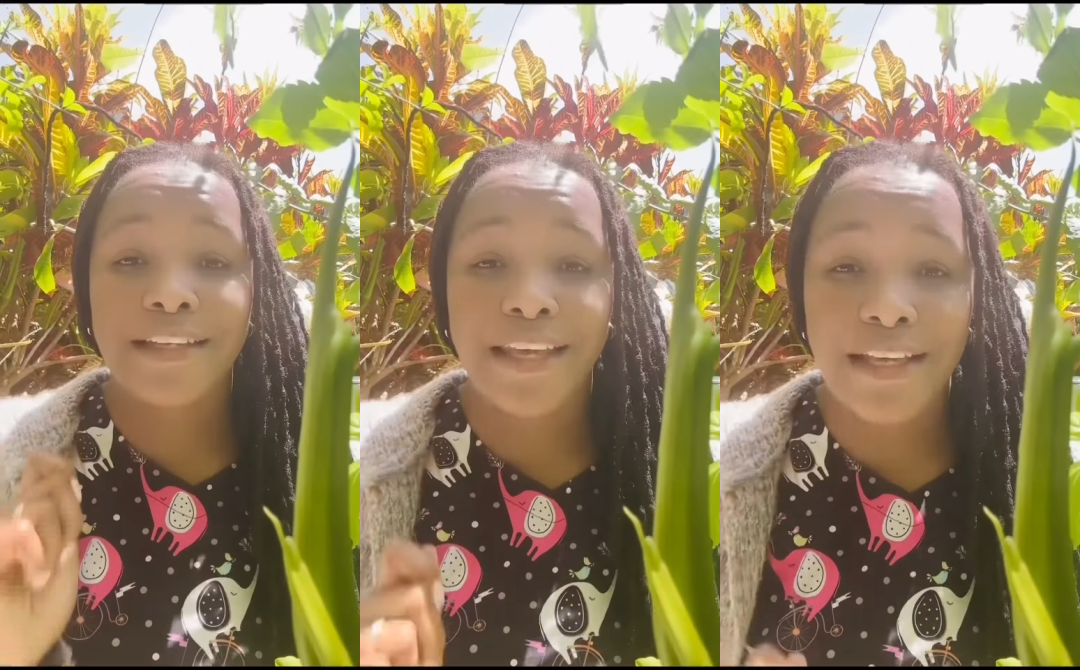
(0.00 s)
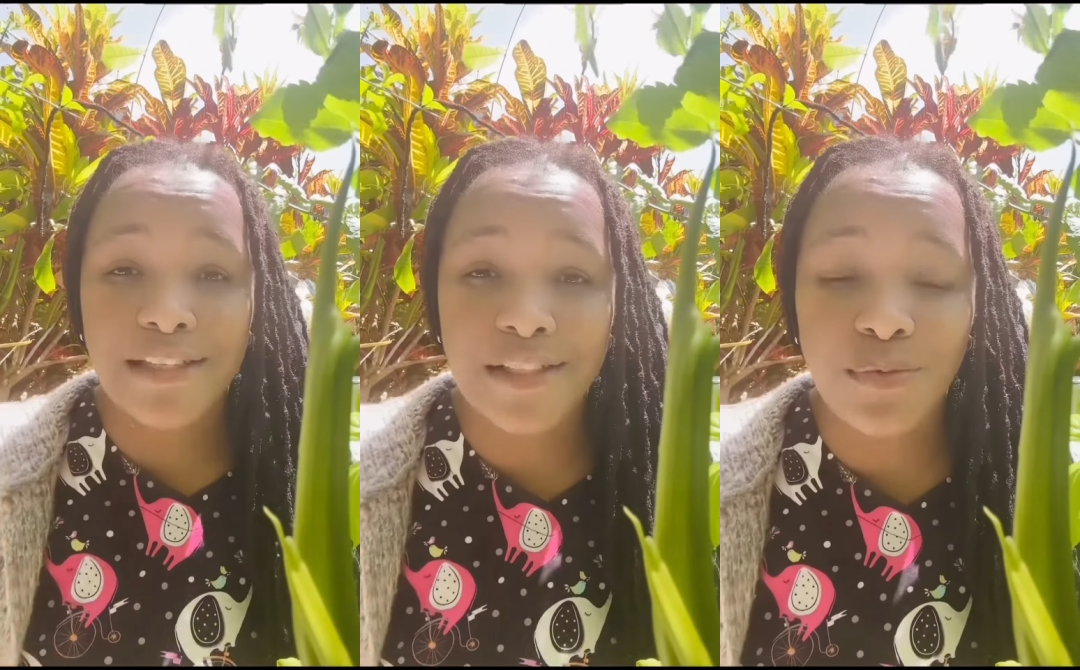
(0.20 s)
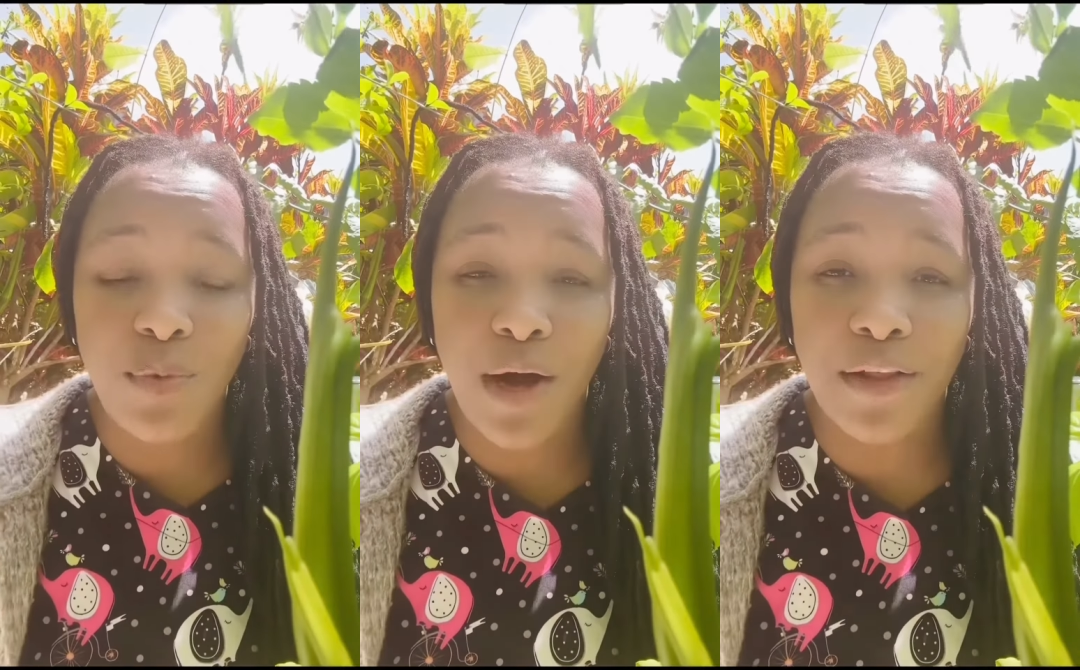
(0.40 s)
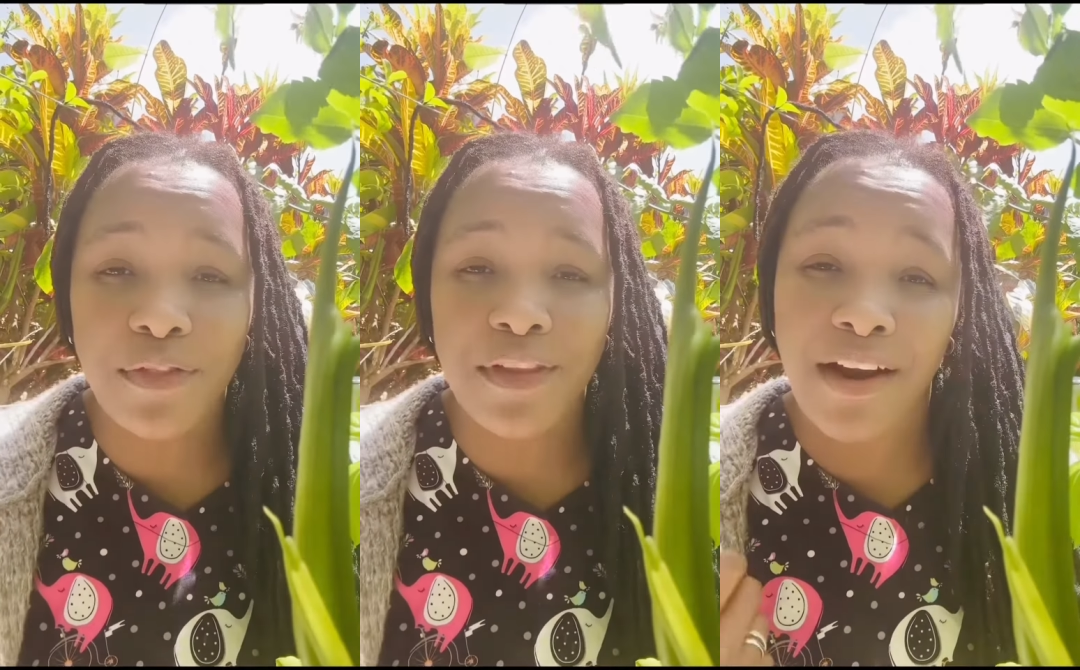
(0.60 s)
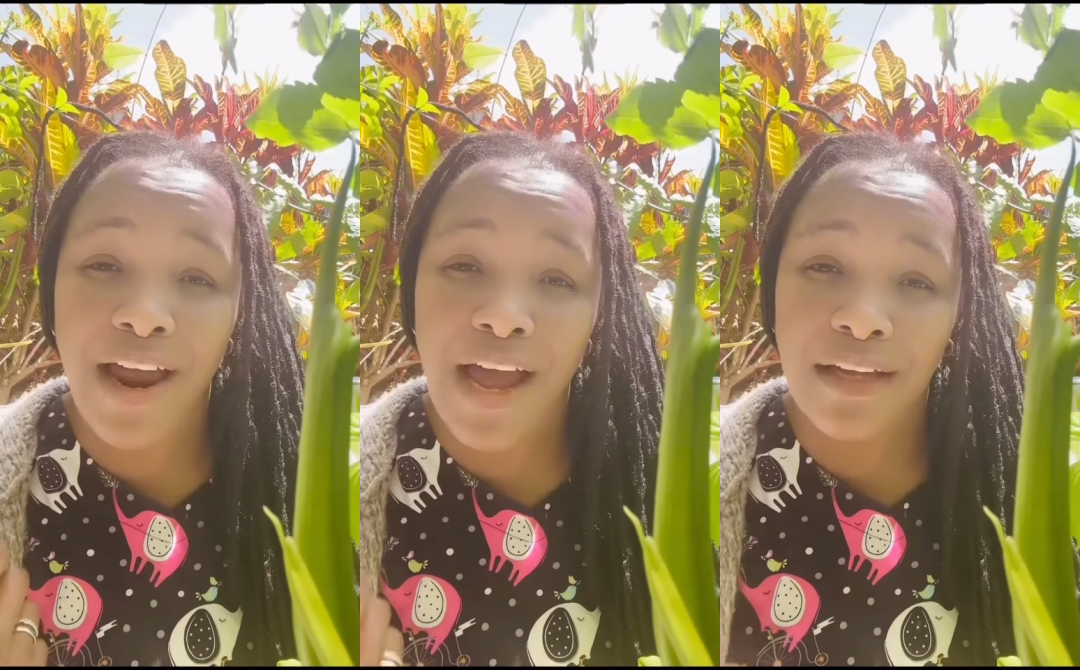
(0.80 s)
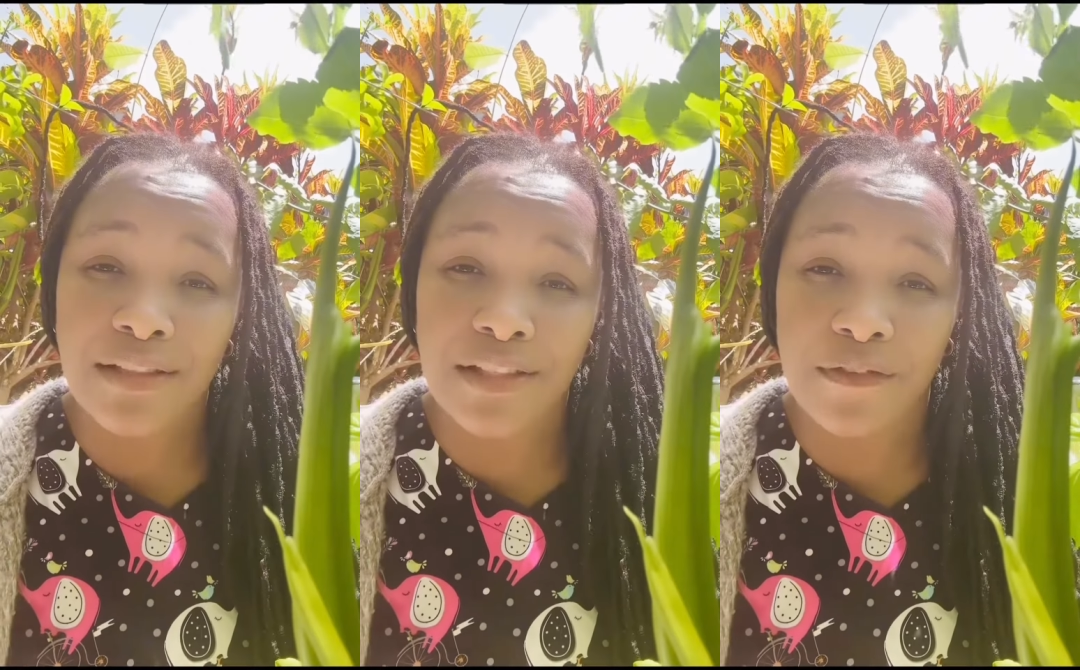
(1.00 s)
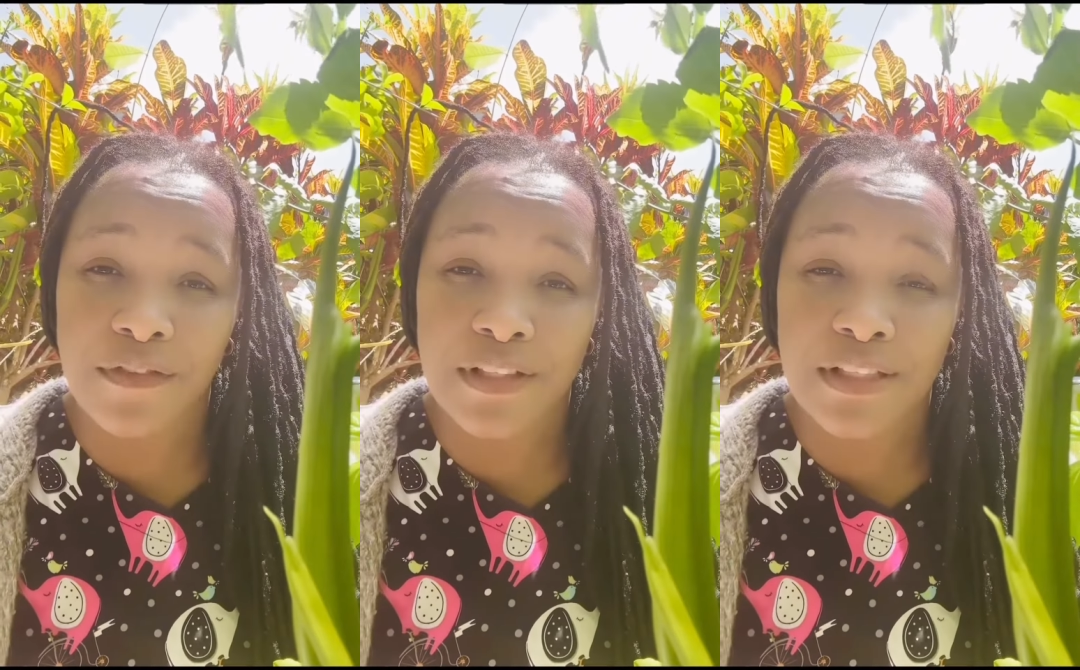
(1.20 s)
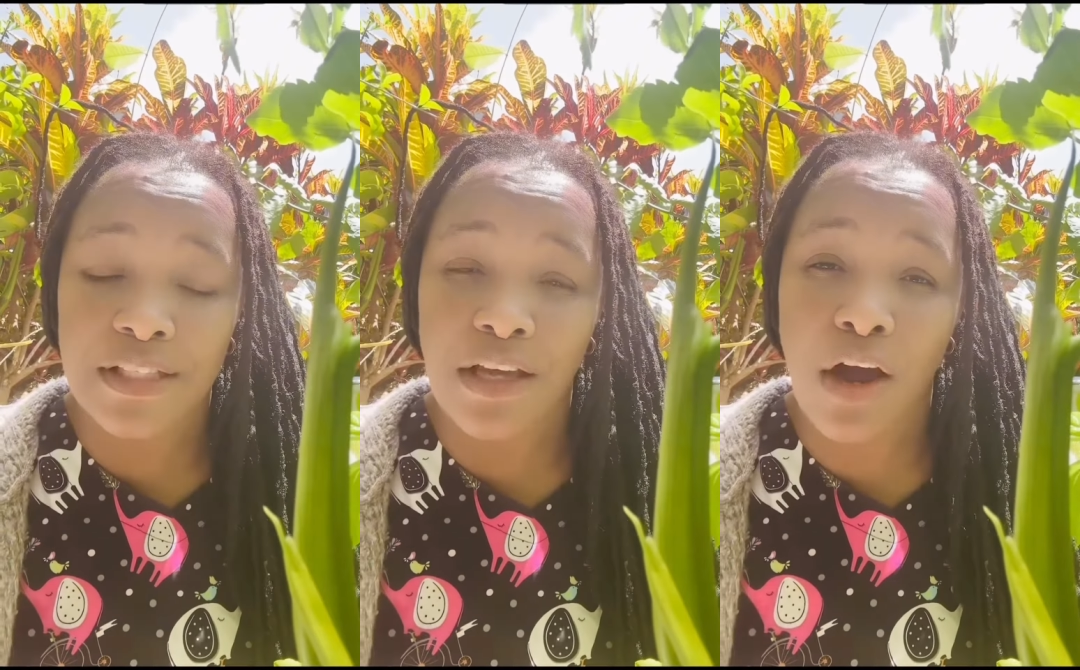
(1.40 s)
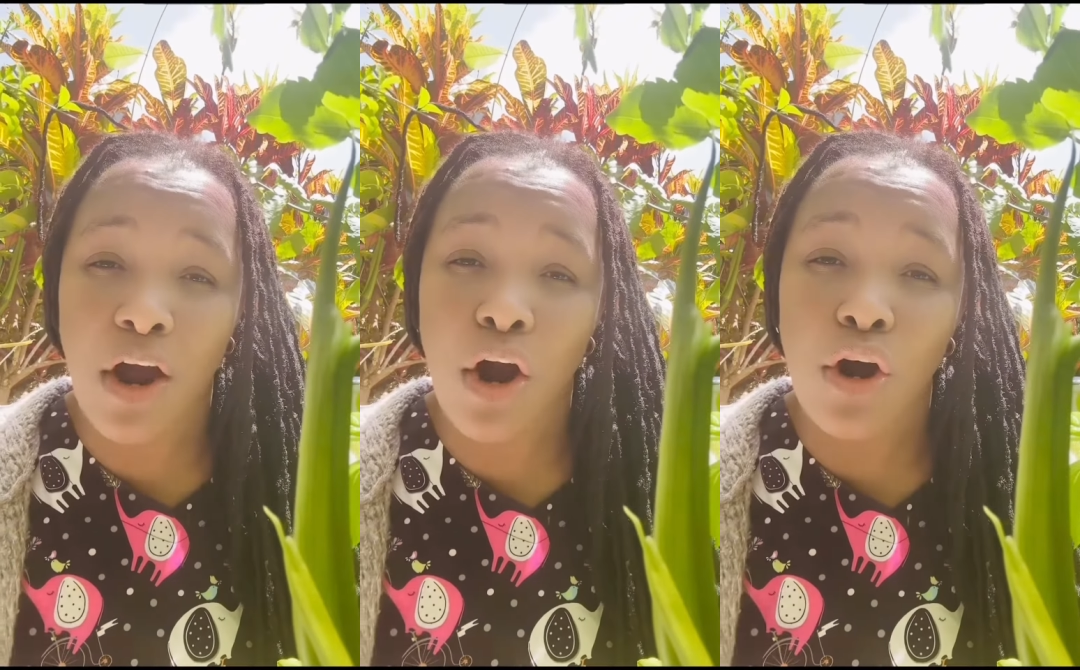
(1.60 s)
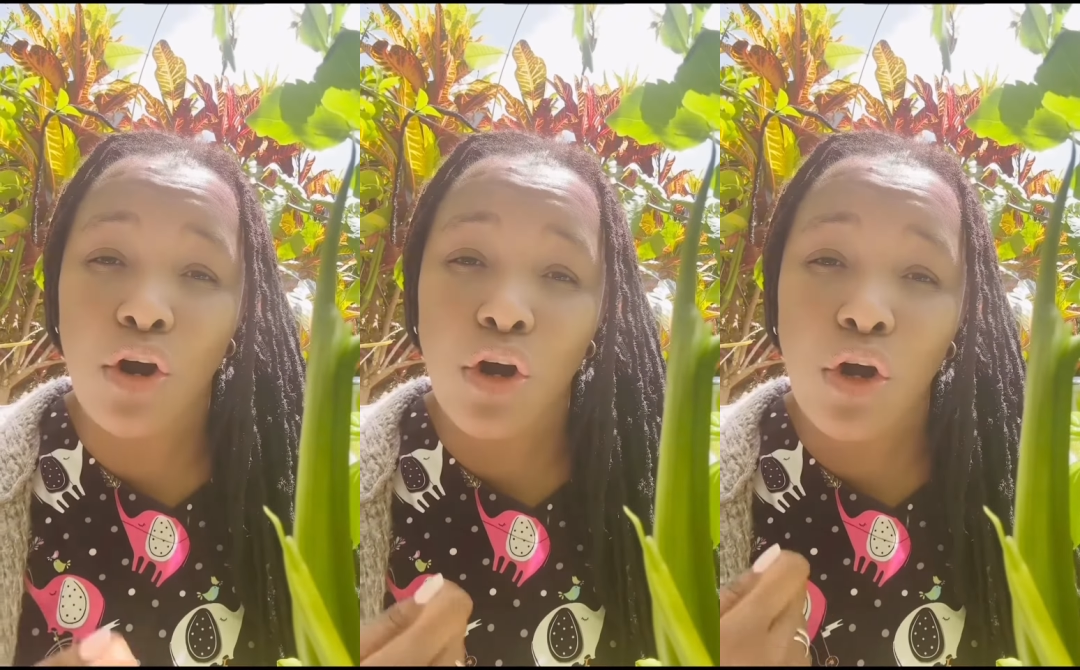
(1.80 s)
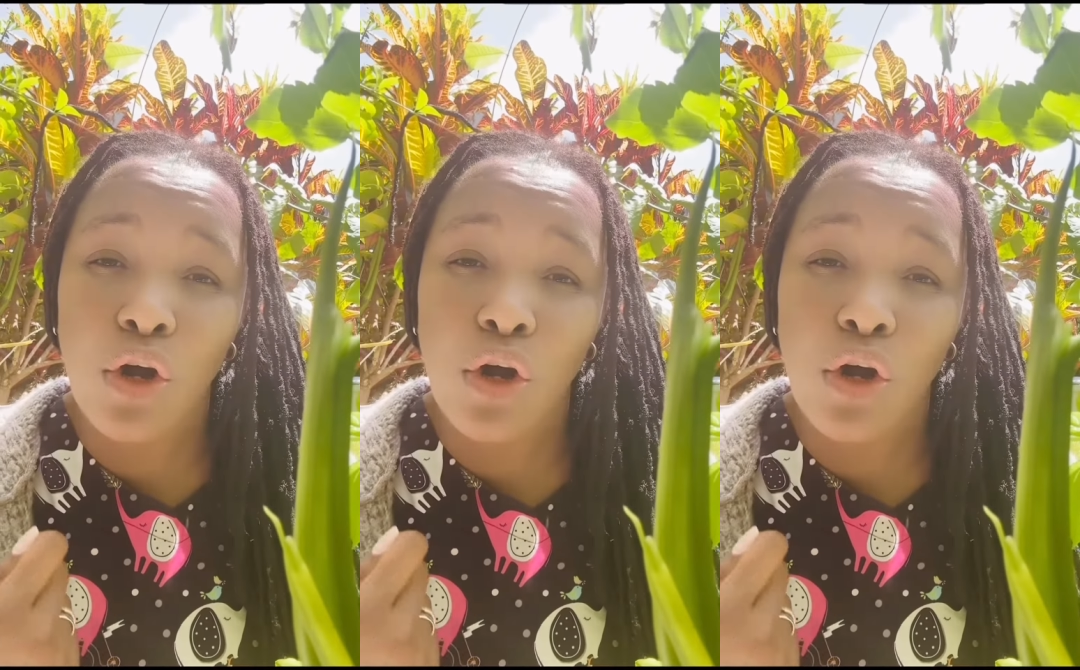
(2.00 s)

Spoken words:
guess what? Their activity are